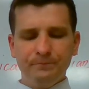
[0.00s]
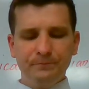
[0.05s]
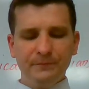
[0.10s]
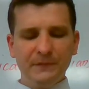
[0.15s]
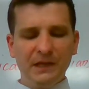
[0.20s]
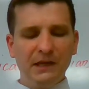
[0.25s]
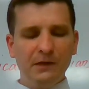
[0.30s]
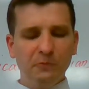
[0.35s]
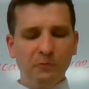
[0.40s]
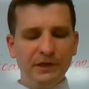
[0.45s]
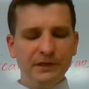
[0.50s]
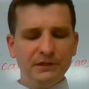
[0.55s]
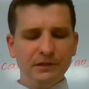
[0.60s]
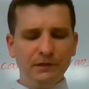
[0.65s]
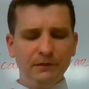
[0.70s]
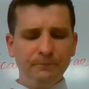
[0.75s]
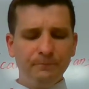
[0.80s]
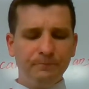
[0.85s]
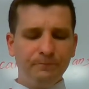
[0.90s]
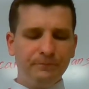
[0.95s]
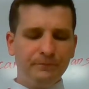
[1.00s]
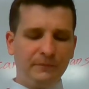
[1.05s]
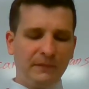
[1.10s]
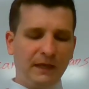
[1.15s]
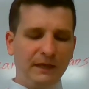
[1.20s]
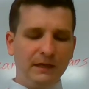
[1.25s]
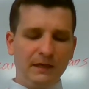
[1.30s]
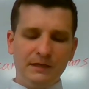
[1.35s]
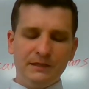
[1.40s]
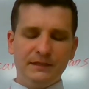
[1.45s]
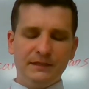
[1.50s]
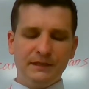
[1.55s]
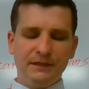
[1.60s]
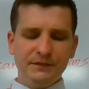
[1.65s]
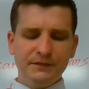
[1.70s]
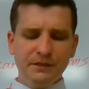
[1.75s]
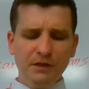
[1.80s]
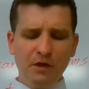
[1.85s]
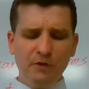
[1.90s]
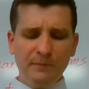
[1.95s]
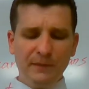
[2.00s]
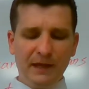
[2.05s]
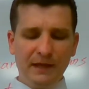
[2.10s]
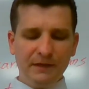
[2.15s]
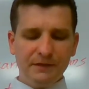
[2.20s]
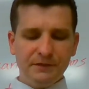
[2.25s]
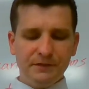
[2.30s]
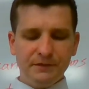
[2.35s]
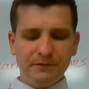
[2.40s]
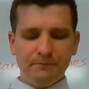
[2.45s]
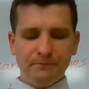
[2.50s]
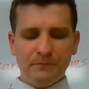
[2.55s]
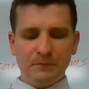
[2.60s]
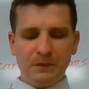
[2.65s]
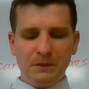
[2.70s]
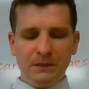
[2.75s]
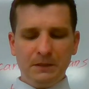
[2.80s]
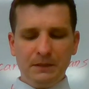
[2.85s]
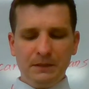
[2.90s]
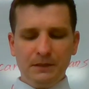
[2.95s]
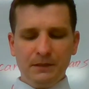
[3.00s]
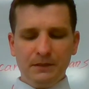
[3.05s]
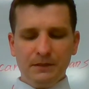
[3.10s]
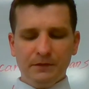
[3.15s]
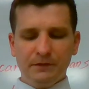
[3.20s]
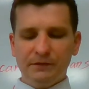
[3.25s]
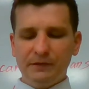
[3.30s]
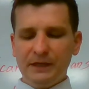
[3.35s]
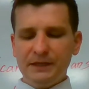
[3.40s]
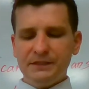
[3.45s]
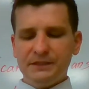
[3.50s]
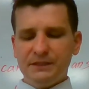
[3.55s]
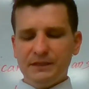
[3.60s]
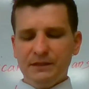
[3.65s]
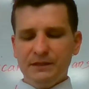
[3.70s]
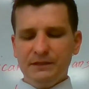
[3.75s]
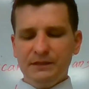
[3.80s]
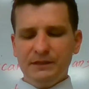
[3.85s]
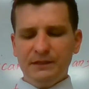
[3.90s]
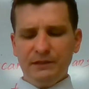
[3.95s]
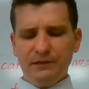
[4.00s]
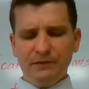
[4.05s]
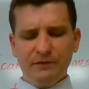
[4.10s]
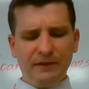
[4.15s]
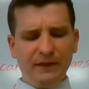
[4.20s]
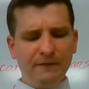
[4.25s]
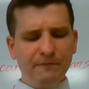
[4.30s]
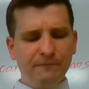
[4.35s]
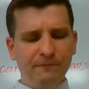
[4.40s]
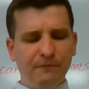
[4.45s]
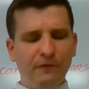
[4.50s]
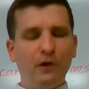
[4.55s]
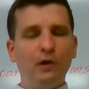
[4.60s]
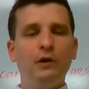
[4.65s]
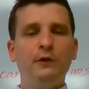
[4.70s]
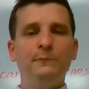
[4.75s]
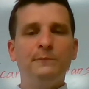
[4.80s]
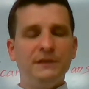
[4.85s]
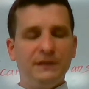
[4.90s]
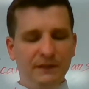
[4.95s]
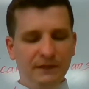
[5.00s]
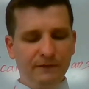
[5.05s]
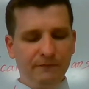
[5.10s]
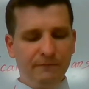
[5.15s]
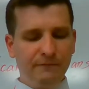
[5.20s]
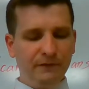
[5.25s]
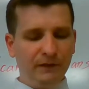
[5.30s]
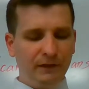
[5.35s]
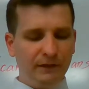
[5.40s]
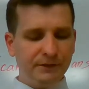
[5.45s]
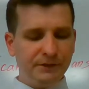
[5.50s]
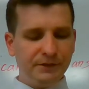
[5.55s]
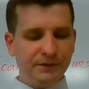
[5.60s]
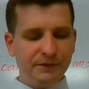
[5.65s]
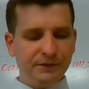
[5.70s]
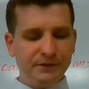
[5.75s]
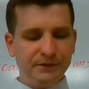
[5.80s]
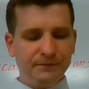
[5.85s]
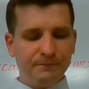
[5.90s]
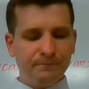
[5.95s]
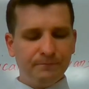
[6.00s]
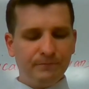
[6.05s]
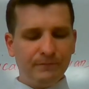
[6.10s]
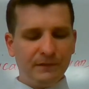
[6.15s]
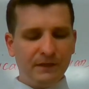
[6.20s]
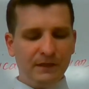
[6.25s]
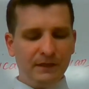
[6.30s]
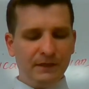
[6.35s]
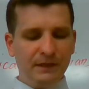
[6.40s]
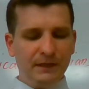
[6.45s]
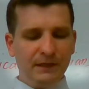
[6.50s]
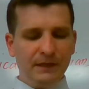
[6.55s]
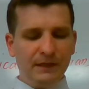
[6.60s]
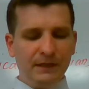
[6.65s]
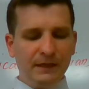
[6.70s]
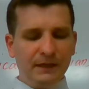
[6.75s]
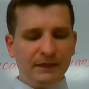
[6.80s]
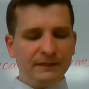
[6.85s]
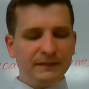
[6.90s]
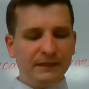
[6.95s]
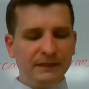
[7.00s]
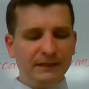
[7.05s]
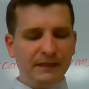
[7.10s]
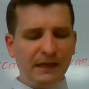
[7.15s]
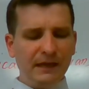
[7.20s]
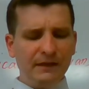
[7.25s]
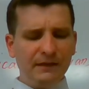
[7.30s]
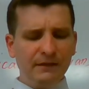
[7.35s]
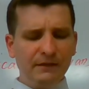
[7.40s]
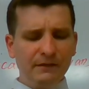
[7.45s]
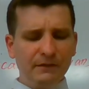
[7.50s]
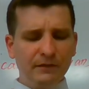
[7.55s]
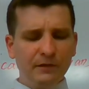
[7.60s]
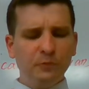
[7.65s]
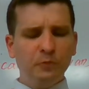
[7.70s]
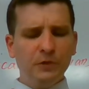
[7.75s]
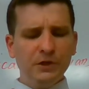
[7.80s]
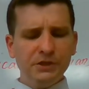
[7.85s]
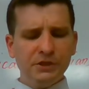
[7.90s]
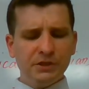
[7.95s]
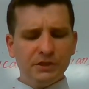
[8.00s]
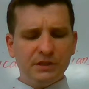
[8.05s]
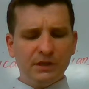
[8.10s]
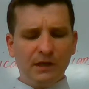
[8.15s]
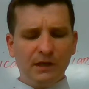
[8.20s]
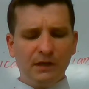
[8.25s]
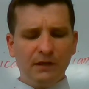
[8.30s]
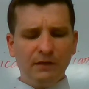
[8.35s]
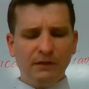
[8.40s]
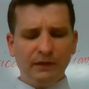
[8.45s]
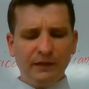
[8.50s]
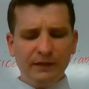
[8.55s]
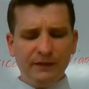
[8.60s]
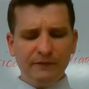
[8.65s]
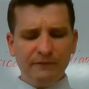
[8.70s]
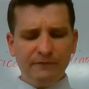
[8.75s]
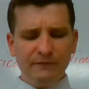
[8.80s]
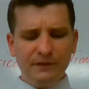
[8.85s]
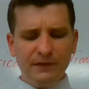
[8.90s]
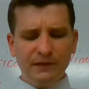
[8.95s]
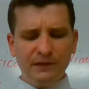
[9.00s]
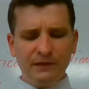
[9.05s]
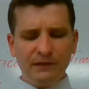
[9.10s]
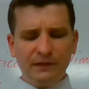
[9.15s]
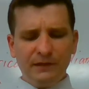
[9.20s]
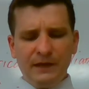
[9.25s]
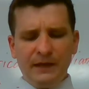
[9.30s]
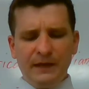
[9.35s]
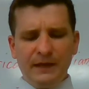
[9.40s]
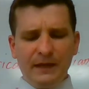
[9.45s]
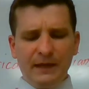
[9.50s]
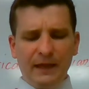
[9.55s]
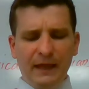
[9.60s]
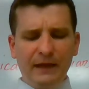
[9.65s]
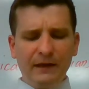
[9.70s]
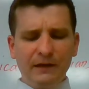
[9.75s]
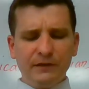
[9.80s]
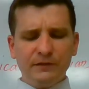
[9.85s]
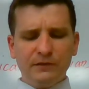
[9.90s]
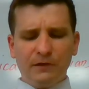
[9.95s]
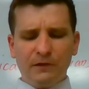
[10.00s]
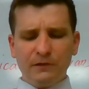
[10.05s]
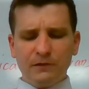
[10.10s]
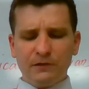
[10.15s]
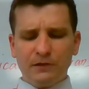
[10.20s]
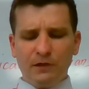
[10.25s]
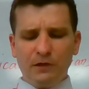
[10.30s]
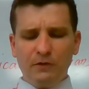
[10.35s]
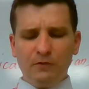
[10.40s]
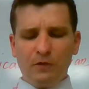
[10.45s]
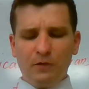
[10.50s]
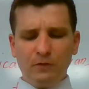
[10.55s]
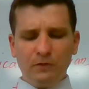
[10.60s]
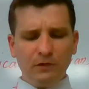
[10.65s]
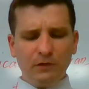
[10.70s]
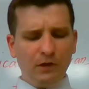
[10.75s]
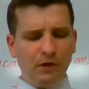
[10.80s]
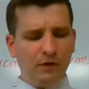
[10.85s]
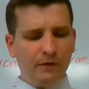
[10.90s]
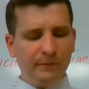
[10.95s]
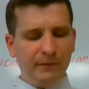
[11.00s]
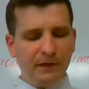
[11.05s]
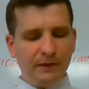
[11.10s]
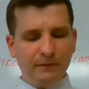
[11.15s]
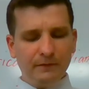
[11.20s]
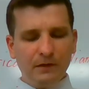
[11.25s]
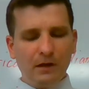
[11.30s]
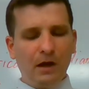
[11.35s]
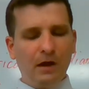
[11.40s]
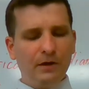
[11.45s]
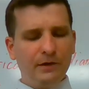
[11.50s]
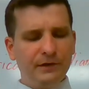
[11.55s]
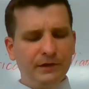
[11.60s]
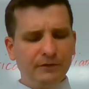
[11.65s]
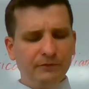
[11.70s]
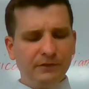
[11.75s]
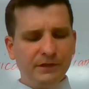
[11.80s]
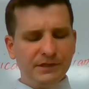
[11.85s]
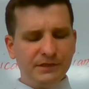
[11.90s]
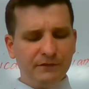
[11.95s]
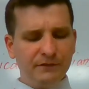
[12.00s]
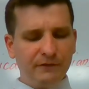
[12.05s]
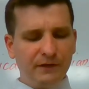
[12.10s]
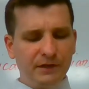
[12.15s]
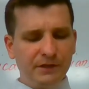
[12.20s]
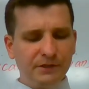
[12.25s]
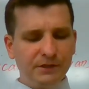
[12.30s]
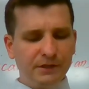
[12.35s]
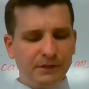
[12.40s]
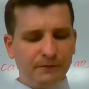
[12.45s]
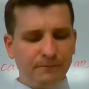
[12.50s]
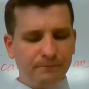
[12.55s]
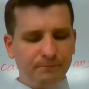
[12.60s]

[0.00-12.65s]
In winter, they hunted as nomads. The rest of the year, they farmed in villages. Today, the Wichita live near Anadarko, Oklahoma, on a reservation.